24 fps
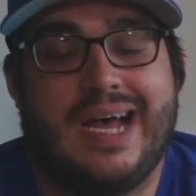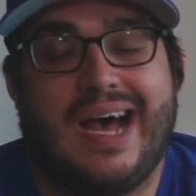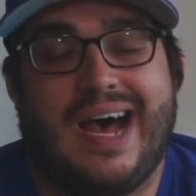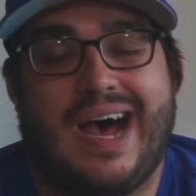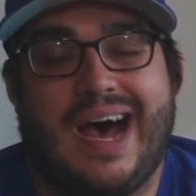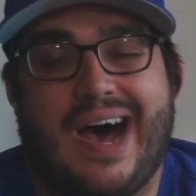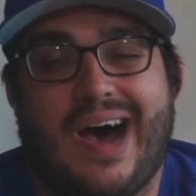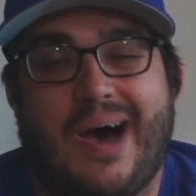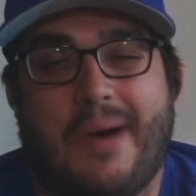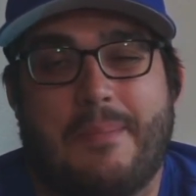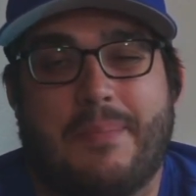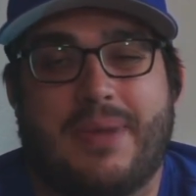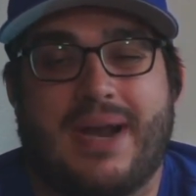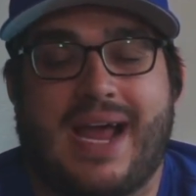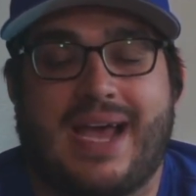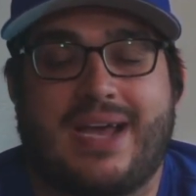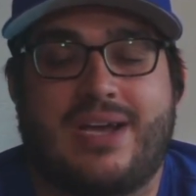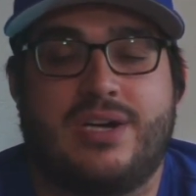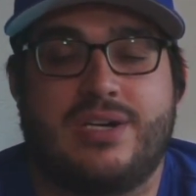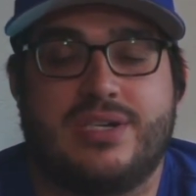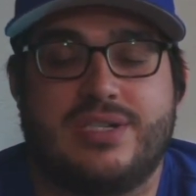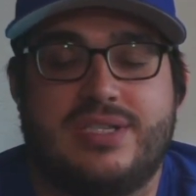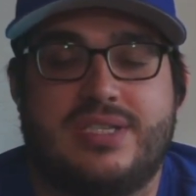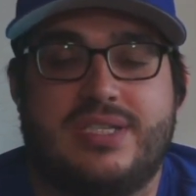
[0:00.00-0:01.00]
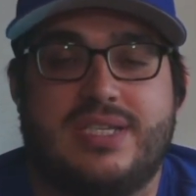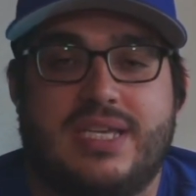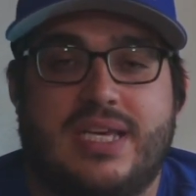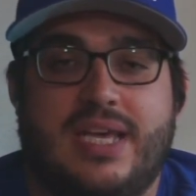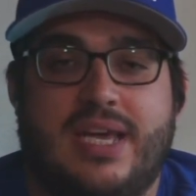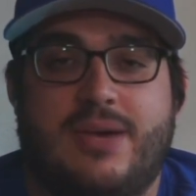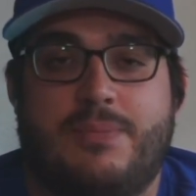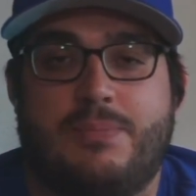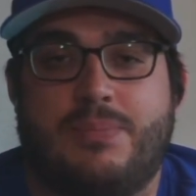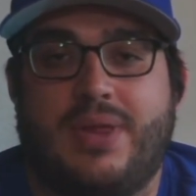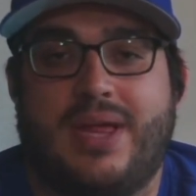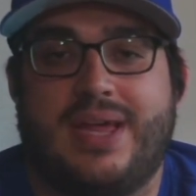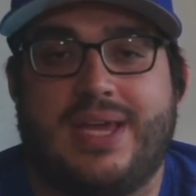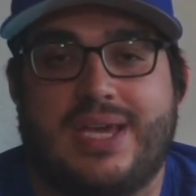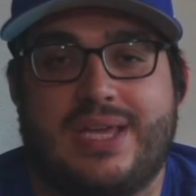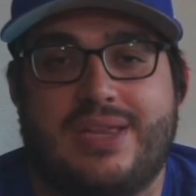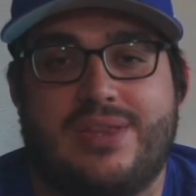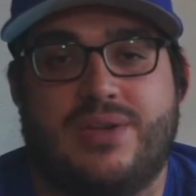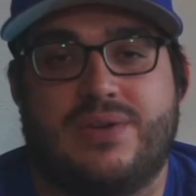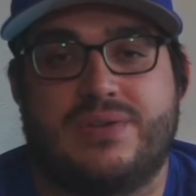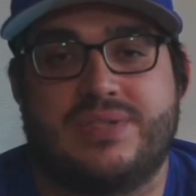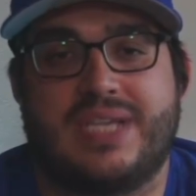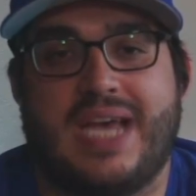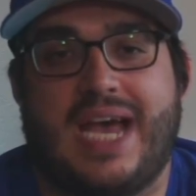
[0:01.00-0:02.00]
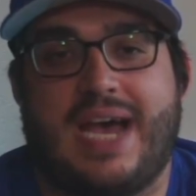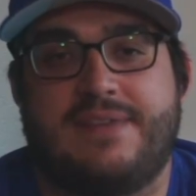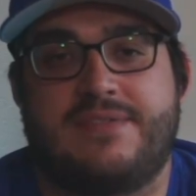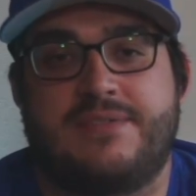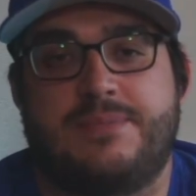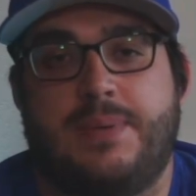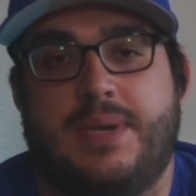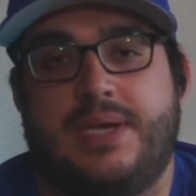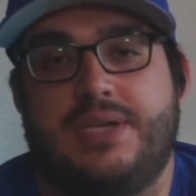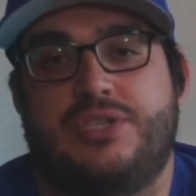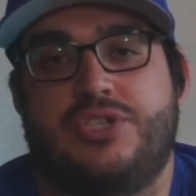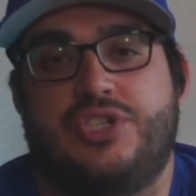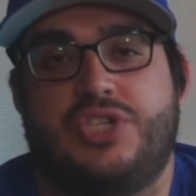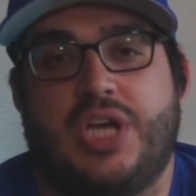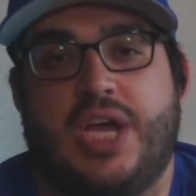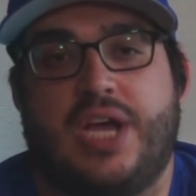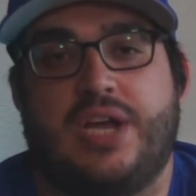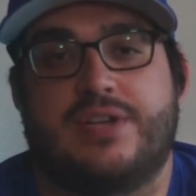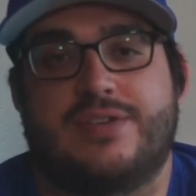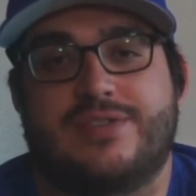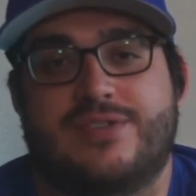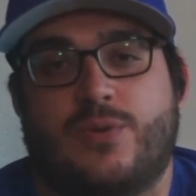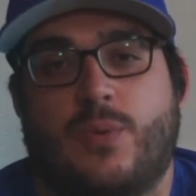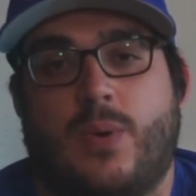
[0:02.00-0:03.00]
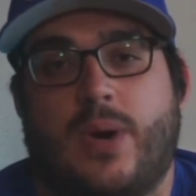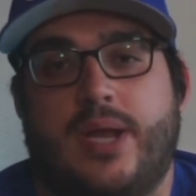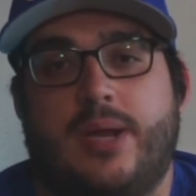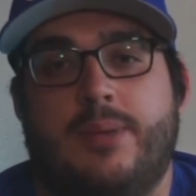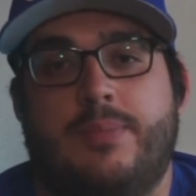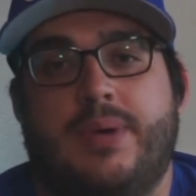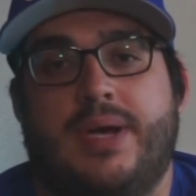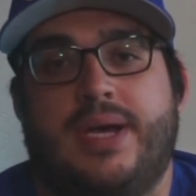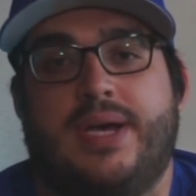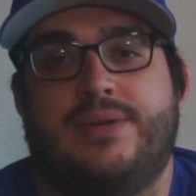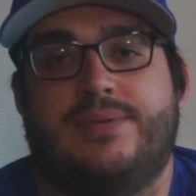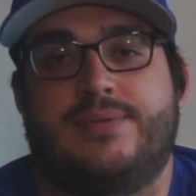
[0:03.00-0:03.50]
But I could see him playing in those half-space channels quite a bit.